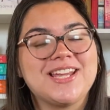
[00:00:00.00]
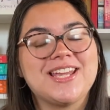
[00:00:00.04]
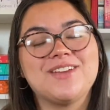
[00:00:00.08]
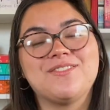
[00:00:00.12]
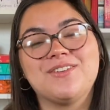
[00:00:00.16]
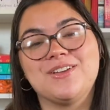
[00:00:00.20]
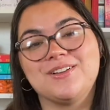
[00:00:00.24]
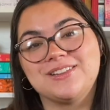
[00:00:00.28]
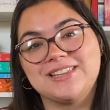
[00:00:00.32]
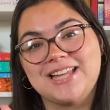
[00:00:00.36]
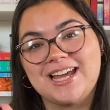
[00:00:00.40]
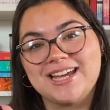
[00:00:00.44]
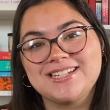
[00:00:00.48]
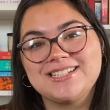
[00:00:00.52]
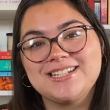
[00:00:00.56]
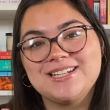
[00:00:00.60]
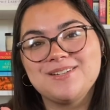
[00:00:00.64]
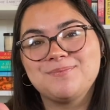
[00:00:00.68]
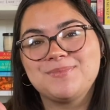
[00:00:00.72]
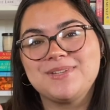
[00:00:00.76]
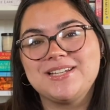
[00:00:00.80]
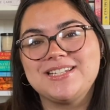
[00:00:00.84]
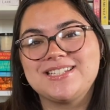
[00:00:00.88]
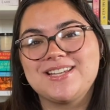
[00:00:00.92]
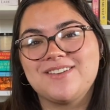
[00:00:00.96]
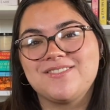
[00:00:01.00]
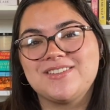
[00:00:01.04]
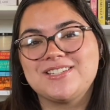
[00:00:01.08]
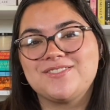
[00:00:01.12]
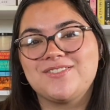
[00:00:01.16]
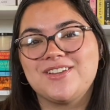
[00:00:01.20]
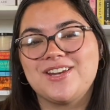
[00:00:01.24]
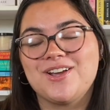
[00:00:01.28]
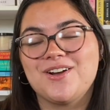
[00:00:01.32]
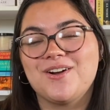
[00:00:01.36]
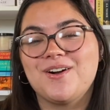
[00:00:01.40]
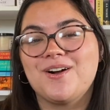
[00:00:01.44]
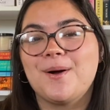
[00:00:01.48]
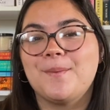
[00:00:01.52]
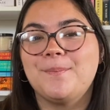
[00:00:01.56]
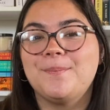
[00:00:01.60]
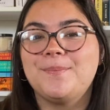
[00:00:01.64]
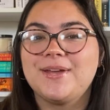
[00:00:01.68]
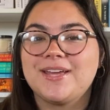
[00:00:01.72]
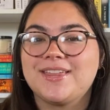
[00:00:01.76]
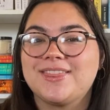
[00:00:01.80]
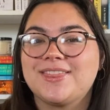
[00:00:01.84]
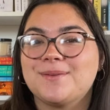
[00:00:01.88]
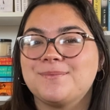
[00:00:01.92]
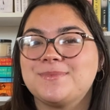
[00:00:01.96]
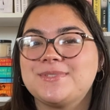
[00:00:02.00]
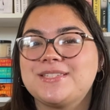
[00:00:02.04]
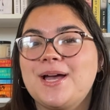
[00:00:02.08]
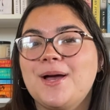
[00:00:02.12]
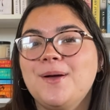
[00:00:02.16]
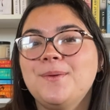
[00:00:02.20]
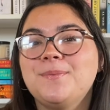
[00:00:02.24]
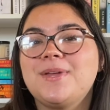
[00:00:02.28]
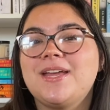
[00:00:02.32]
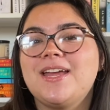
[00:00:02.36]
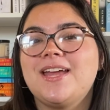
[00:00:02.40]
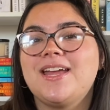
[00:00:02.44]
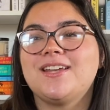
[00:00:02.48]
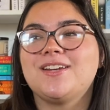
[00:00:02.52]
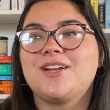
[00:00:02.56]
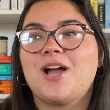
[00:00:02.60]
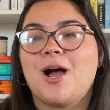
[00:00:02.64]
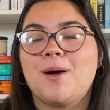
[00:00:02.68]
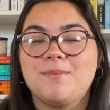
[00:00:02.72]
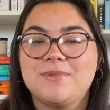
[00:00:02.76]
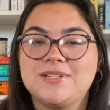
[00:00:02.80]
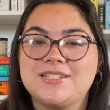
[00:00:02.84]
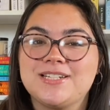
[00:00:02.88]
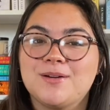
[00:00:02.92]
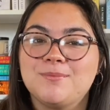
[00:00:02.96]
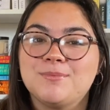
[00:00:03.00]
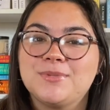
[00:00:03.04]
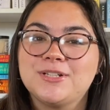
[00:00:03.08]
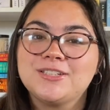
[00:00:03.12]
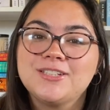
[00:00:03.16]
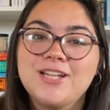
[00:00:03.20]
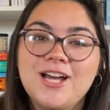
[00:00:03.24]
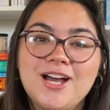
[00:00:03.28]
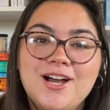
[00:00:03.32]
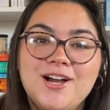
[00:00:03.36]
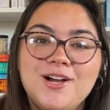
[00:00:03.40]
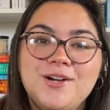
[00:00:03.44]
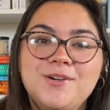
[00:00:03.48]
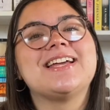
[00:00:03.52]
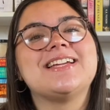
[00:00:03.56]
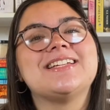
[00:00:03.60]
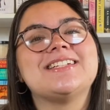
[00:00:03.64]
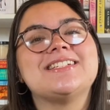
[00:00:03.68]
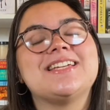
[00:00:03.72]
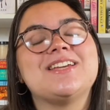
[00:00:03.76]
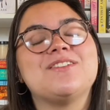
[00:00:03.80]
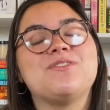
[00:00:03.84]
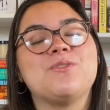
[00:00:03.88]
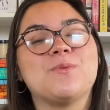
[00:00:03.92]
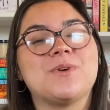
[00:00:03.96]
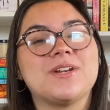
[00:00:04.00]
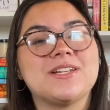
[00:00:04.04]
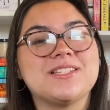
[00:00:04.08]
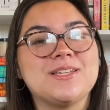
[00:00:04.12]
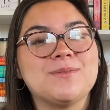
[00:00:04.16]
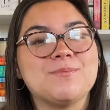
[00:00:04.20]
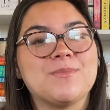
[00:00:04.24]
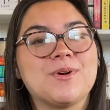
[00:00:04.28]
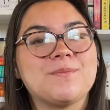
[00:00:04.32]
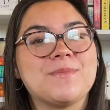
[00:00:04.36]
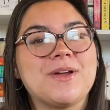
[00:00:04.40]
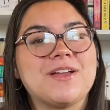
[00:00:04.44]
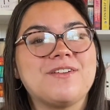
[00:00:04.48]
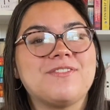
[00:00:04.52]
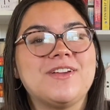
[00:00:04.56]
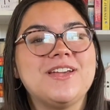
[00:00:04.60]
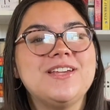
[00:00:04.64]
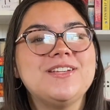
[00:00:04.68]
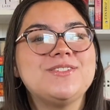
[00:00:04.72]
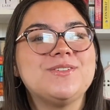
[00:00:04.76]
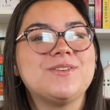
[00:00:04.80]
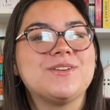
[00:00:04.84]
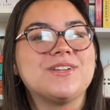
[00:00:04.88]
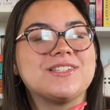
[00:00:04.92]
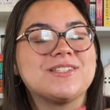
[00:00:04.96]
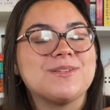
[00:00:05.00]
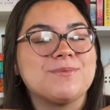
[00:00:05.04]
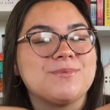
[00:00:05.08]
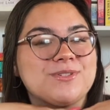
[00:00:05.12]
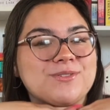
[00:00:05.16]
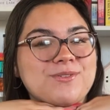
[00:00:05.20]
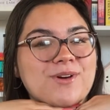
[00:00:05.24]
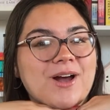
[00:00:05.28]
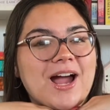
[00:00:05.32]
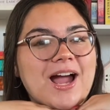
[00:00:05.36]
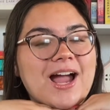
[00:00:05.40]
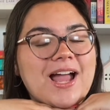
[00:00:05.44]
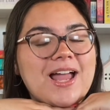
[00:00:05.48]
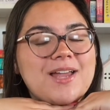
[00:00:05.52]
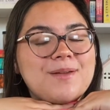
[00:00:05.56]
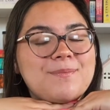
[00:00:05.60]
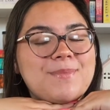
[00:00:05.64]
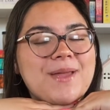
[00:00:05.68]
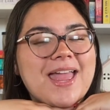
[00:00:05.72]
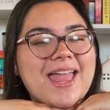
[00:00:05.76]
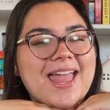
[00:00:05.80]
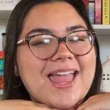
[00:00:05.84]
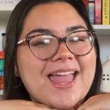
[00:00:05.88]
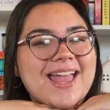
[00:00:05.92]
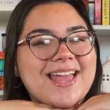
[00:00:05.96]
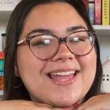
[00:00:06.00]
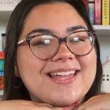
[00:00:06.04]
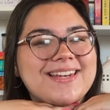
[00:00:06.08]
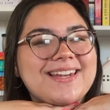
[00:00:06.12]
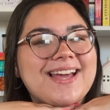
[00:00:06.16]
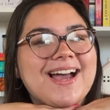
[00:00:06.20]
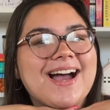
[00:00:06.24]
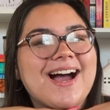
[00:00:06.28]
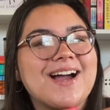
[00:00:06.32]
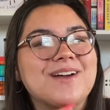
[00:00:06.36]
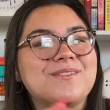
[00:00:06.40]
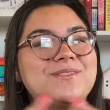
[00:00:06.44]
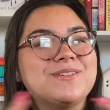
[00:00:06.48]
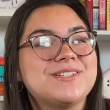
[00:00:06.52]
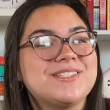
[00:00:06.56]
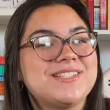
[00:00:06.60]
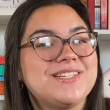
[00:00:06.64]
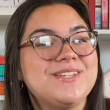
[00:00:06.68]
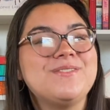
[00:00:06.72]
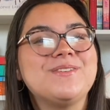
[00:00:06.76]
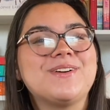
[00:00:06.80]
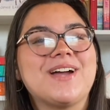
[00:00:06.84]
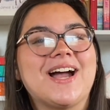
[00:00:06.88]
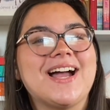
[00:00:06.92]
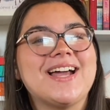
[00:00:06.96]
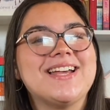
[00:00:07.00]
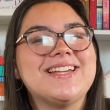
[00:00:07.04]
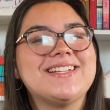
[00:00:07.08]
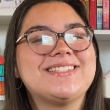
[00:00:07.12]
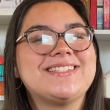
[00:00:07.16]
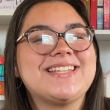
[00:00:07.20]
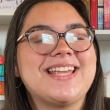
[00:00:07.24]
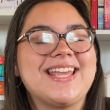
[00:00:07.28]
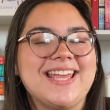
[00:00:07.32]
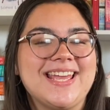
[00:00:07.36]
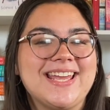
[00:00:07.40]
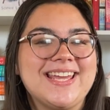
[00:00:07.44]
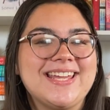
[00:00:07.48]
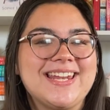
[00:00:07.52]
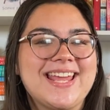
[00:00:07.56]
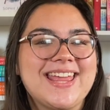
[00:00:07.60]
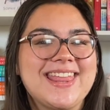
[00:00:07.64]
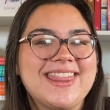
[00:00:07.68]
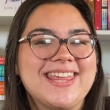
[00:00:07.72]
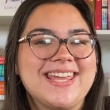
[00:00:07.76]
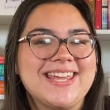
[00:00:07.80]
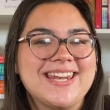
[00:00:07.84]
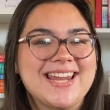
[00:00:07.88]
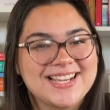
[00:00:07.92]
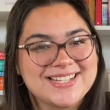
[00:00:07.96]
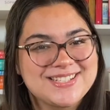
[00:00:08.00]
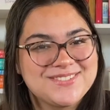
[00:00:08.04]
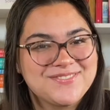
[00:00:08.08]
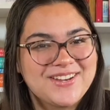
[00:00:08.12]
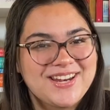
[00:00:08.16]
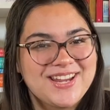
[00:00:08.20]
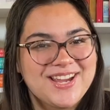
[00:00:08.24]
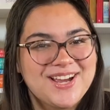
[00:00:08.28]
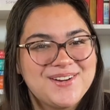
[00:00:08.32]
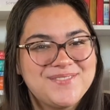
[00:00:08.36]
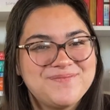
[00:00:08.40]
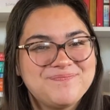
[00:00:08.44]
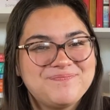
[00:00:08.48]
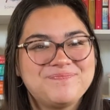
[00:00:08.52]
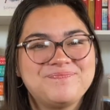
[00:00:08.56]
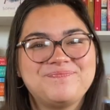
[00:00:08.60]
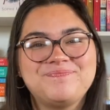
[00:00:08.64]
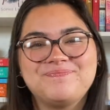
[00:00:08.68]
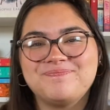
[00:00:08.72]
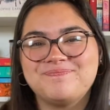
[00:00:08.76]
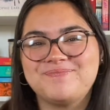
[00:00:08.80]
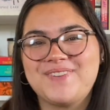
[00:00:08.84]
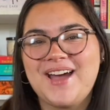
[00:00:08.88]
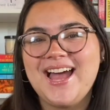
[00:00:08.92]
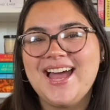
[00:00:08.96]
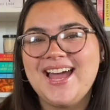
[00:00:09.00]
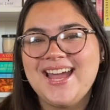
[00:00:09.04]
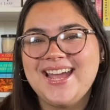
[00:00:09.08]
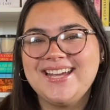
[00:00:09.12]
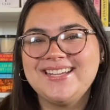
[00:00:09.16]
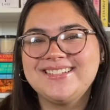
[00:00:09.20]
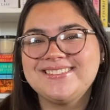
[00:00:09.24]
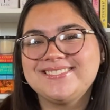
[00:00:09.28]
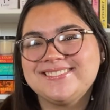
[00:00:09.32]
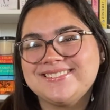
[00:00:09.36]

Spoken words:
If you liked it, please give this video a big thumbs up and comment down below. And if you want to see more of my face, you can subscribe, and I will see you guys in the next video. Bye!